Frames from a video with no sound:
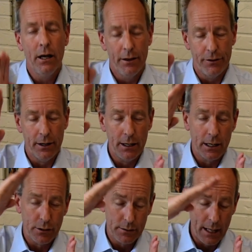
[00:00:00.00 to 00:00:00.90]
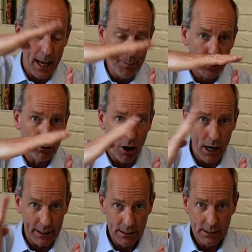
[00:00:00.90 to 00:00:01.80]
the
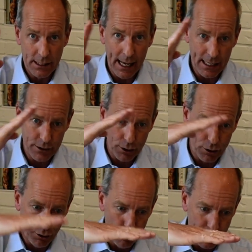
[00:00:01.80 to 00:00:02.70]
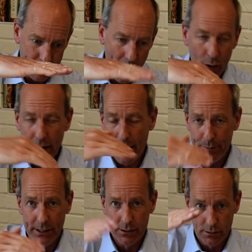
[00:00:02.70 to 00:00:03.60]
epiglottis has to close down.
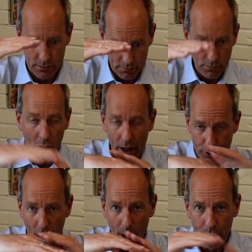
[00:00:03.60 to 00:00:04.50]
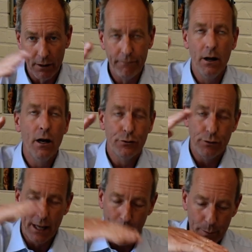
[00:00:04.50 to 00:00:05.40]
Epi is on top of, so
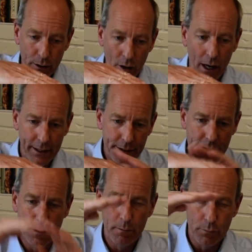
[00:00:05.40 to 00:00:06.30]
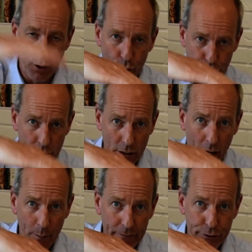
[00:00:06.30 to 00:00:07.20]
the epiglottis goes on
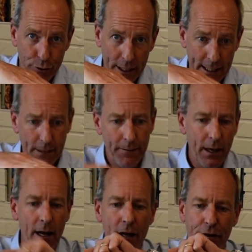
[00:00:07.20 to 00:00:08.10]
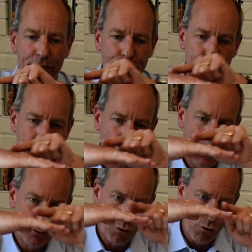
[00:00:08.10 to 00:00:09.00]
top of the trachea. The food
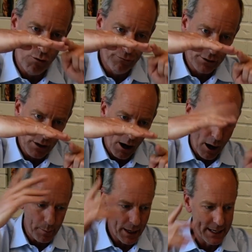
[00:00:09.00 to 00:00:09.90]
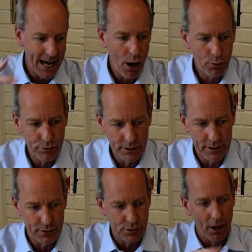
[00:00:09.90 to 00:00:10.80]
slides over top and now goes into
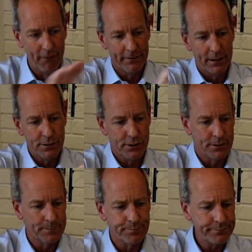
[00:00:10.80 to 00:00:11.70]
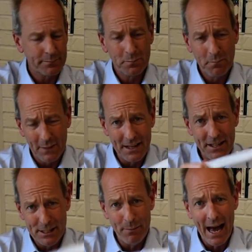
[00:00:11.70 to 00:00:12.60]
the esophagus.
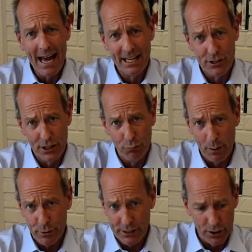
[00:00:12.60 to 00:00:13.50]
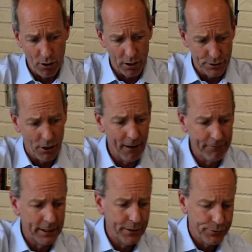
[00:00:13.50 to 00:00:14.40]
This bag is going to represent our
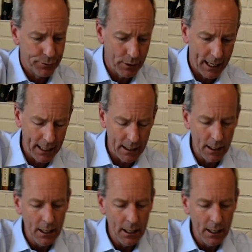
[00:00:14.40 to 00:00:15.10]
esophagus, okay?